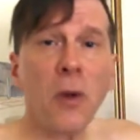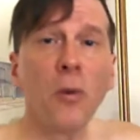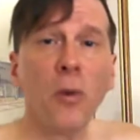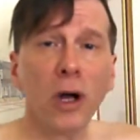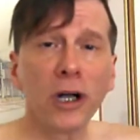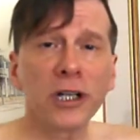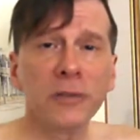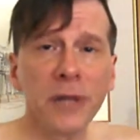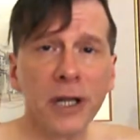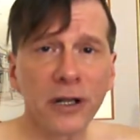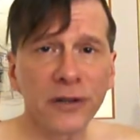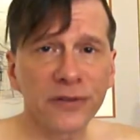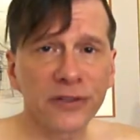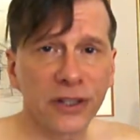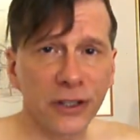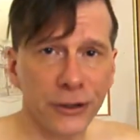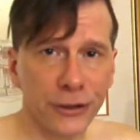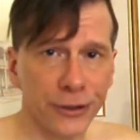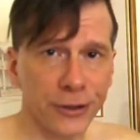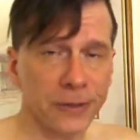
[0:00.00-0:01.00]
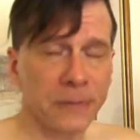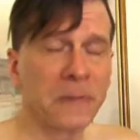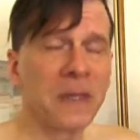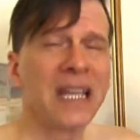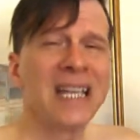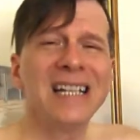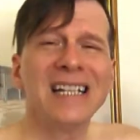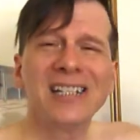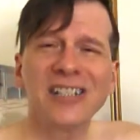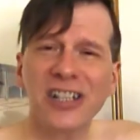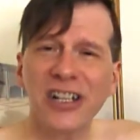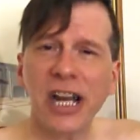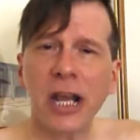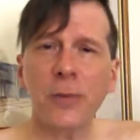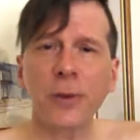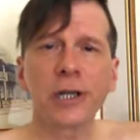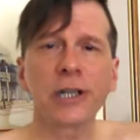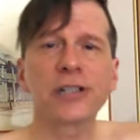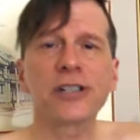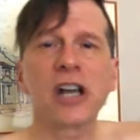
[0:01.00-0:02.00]
Welcome to Elf Centered. Today
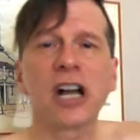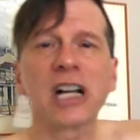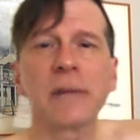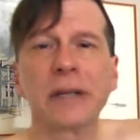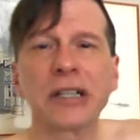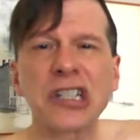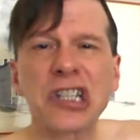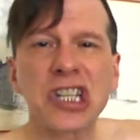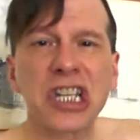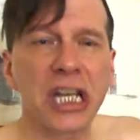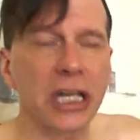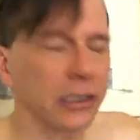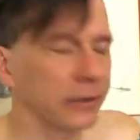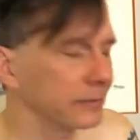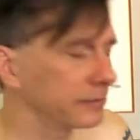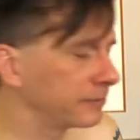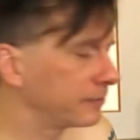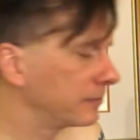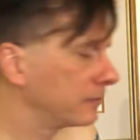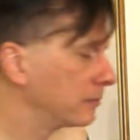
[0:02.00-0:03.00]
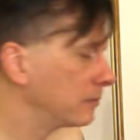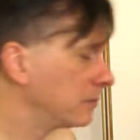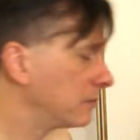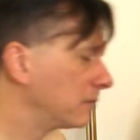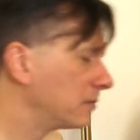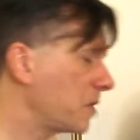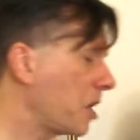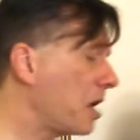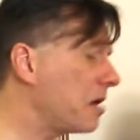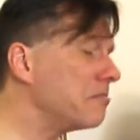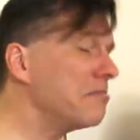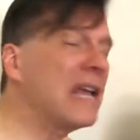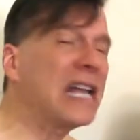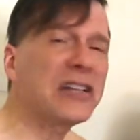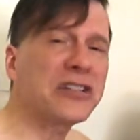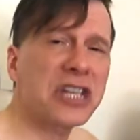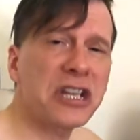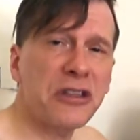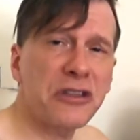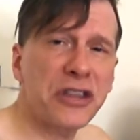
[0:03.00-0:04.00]
we're going to talk about skin.
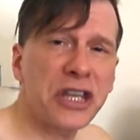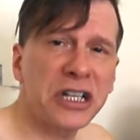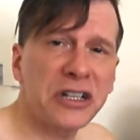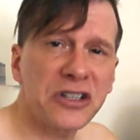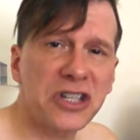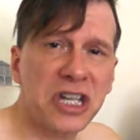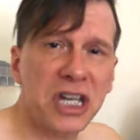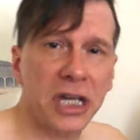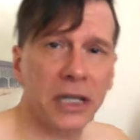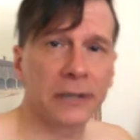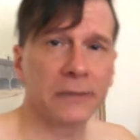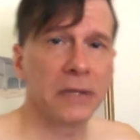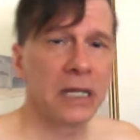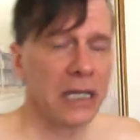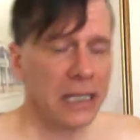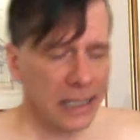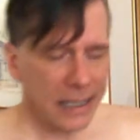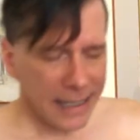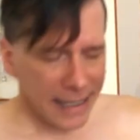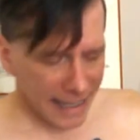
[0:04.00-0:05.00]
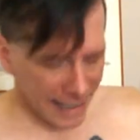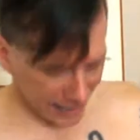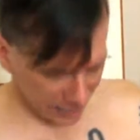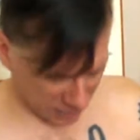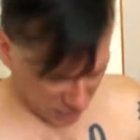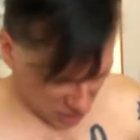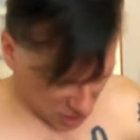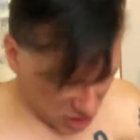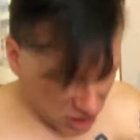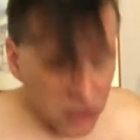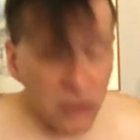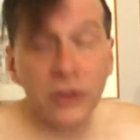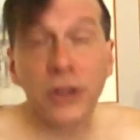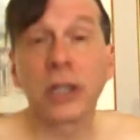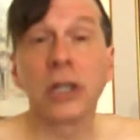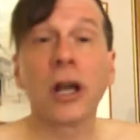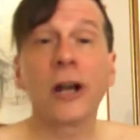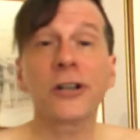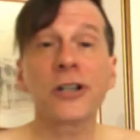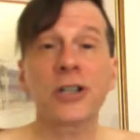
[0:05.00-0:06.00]
Amazing thing, skin. It's
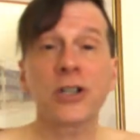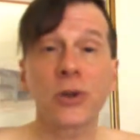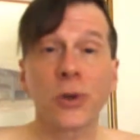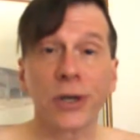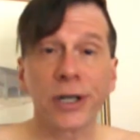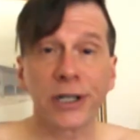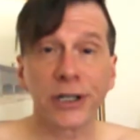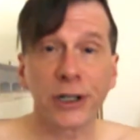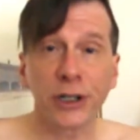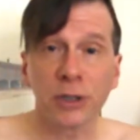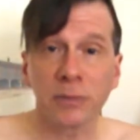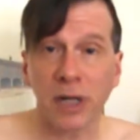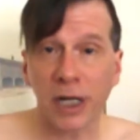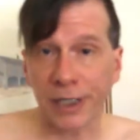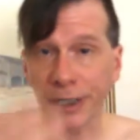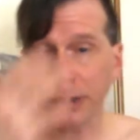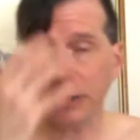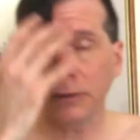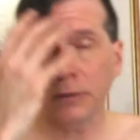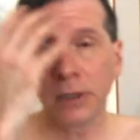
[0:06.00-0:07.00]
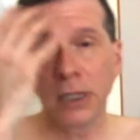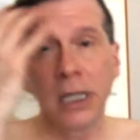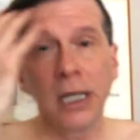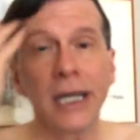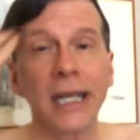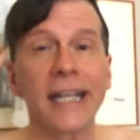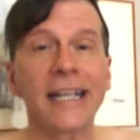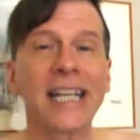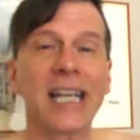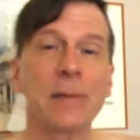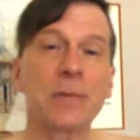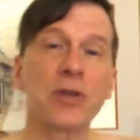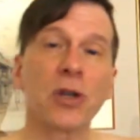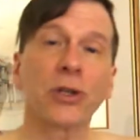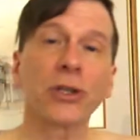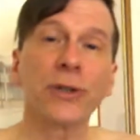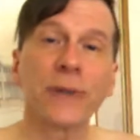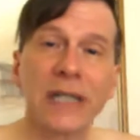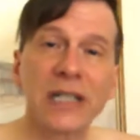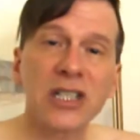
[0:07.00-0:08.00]
the largest organ in your body. It keeps
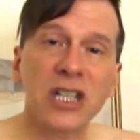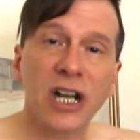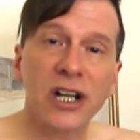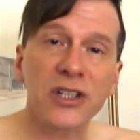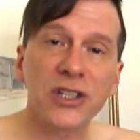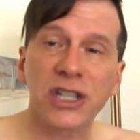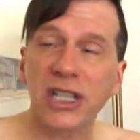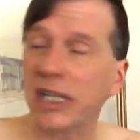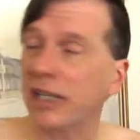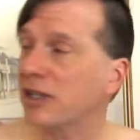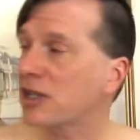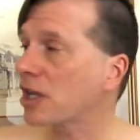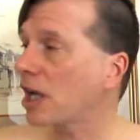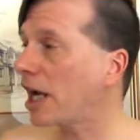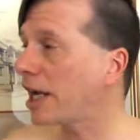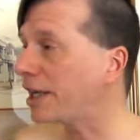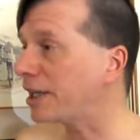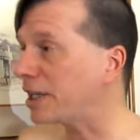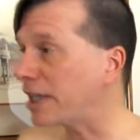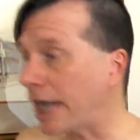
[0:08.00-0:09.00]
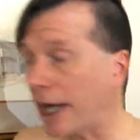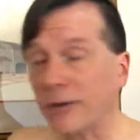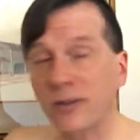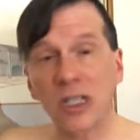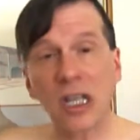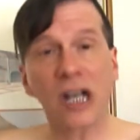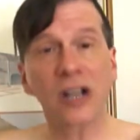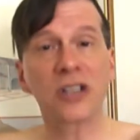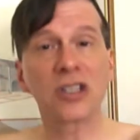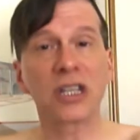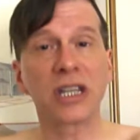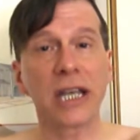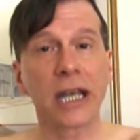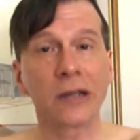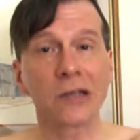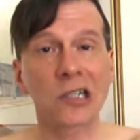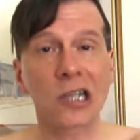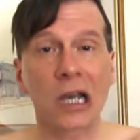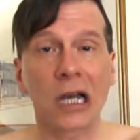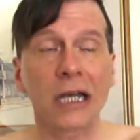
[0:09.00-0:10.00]
all your insides on the inside and the outsides on the
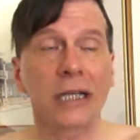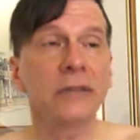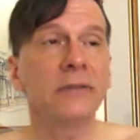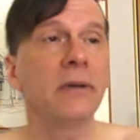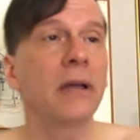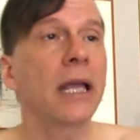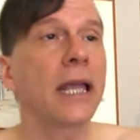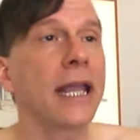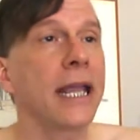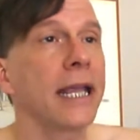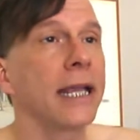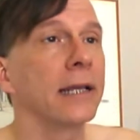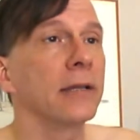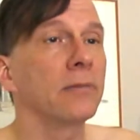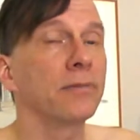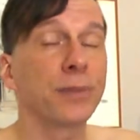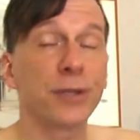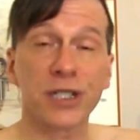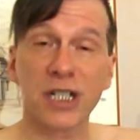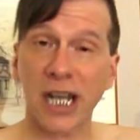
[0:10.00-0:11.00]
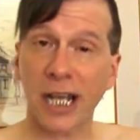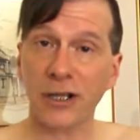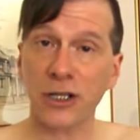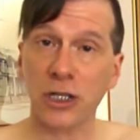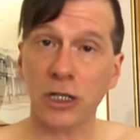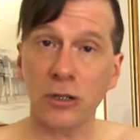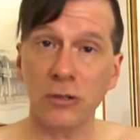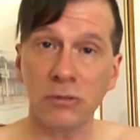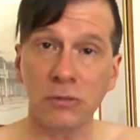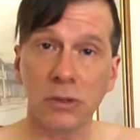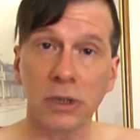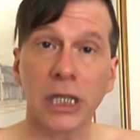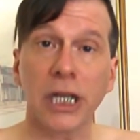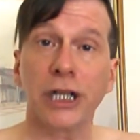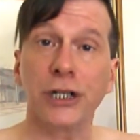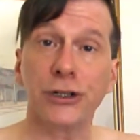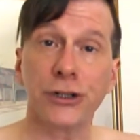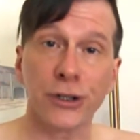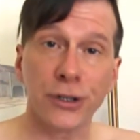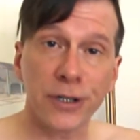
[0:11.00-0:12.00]
outside. It protects you.
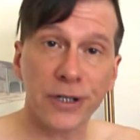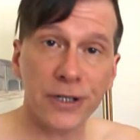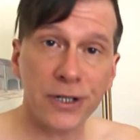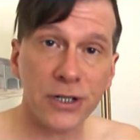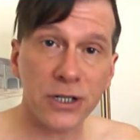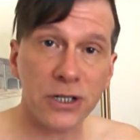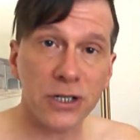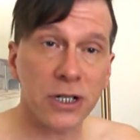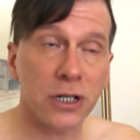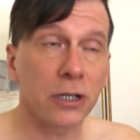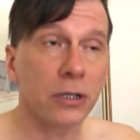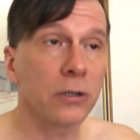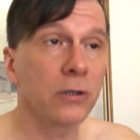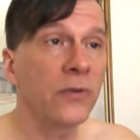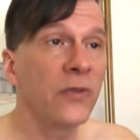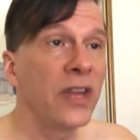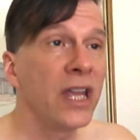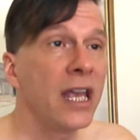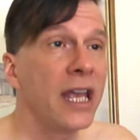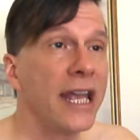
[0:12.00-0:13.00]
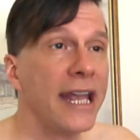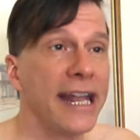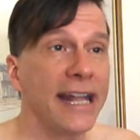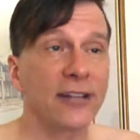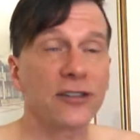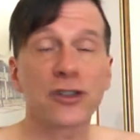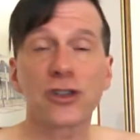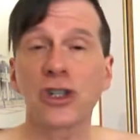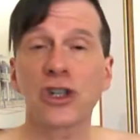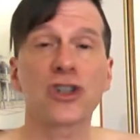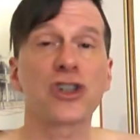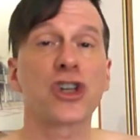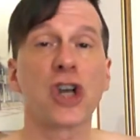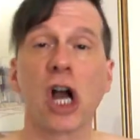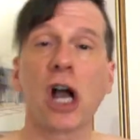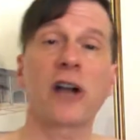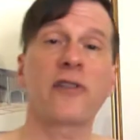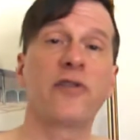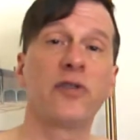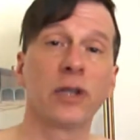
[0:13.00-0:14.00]
It nourishes you. It's just
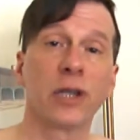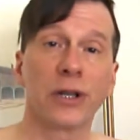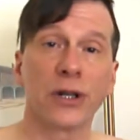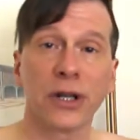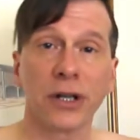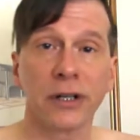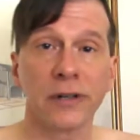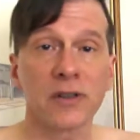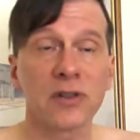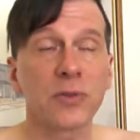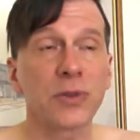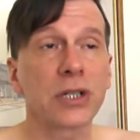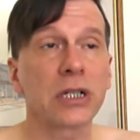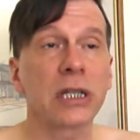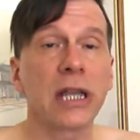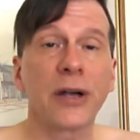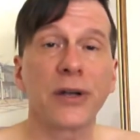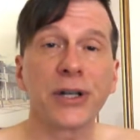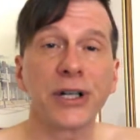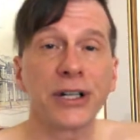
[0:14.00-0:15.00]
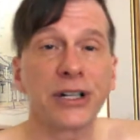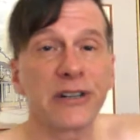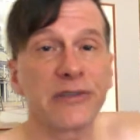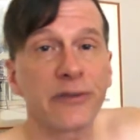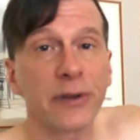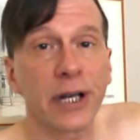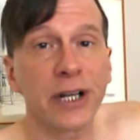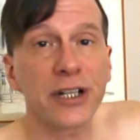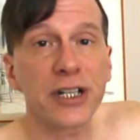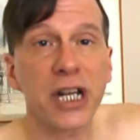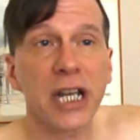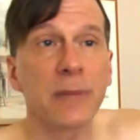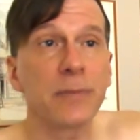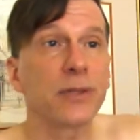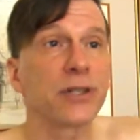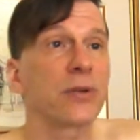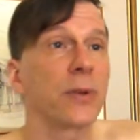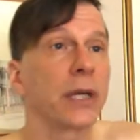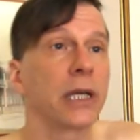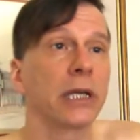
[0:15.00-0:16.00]
chock full of nerves, which allow you to differentiate
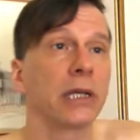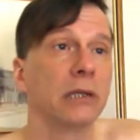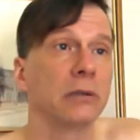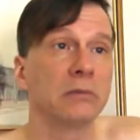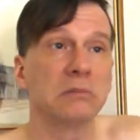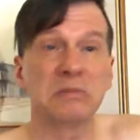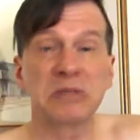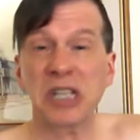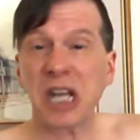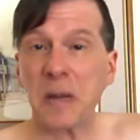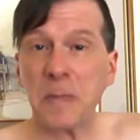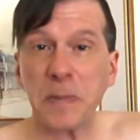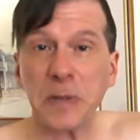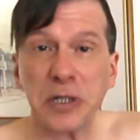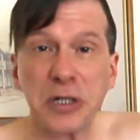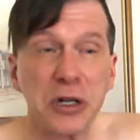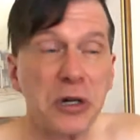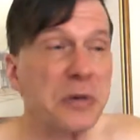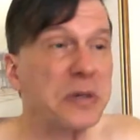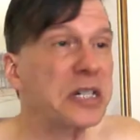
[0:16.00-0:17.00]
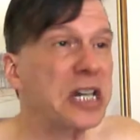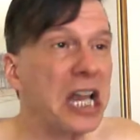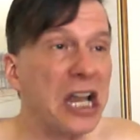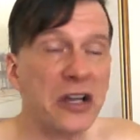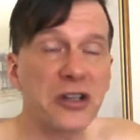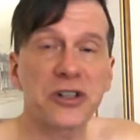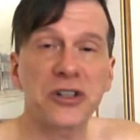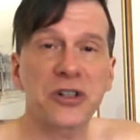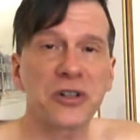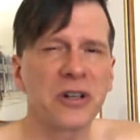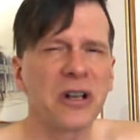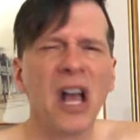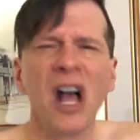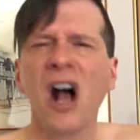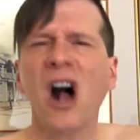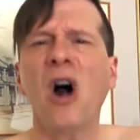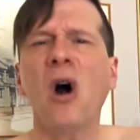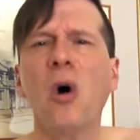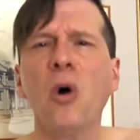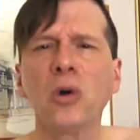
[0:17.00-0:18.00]
between temperature, texture,
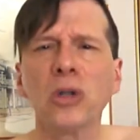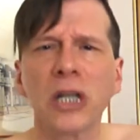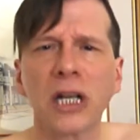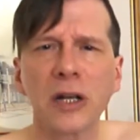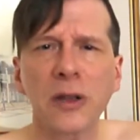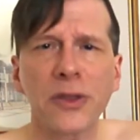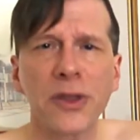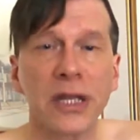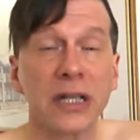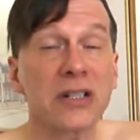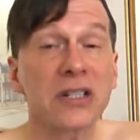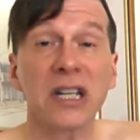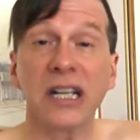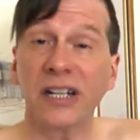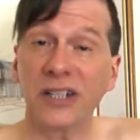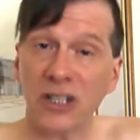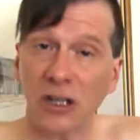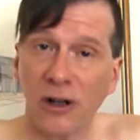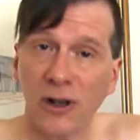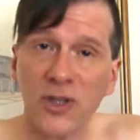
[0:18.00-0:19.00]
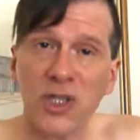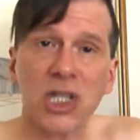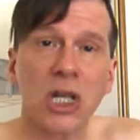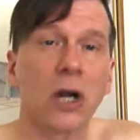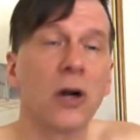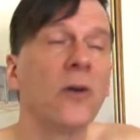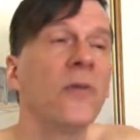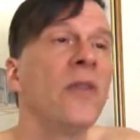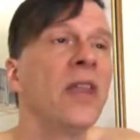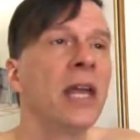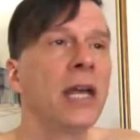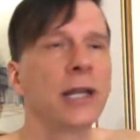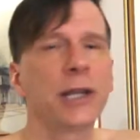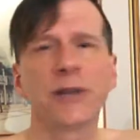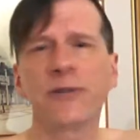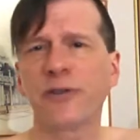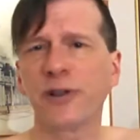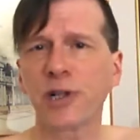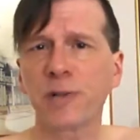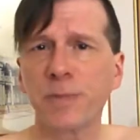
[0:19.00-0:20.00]
a whole lot of things. It's also
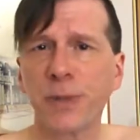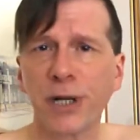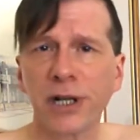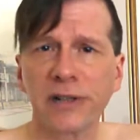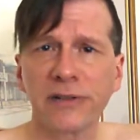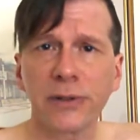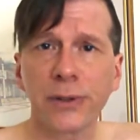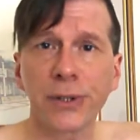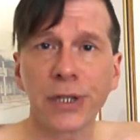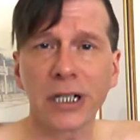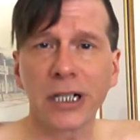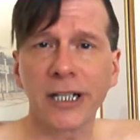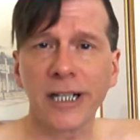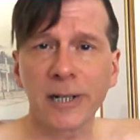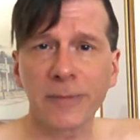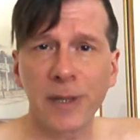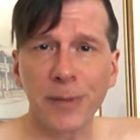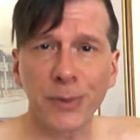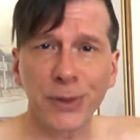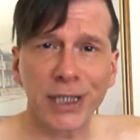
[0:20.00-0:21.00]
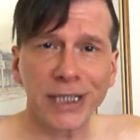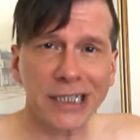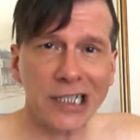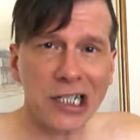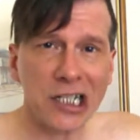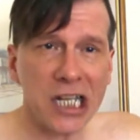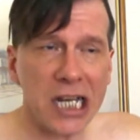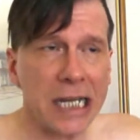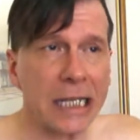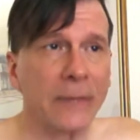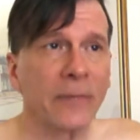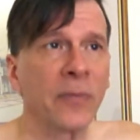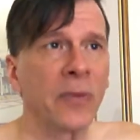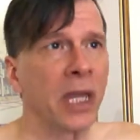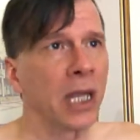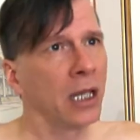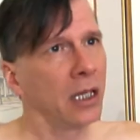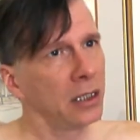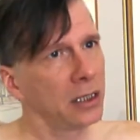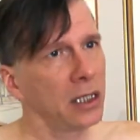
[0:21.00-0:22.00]
the first part of you that a lot of people get to see,
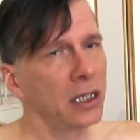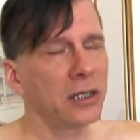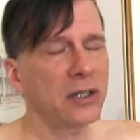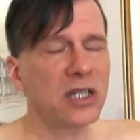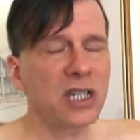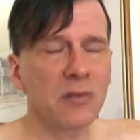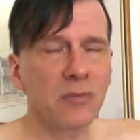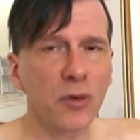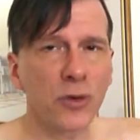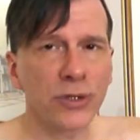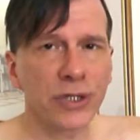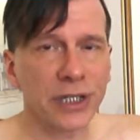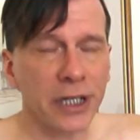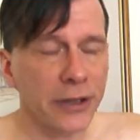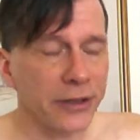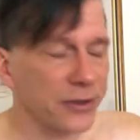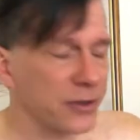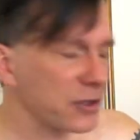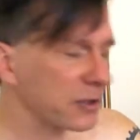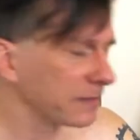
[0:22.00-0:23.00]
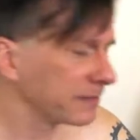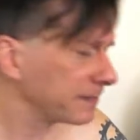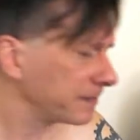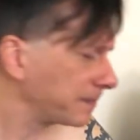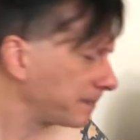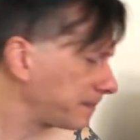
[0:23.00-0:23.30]
some more than others.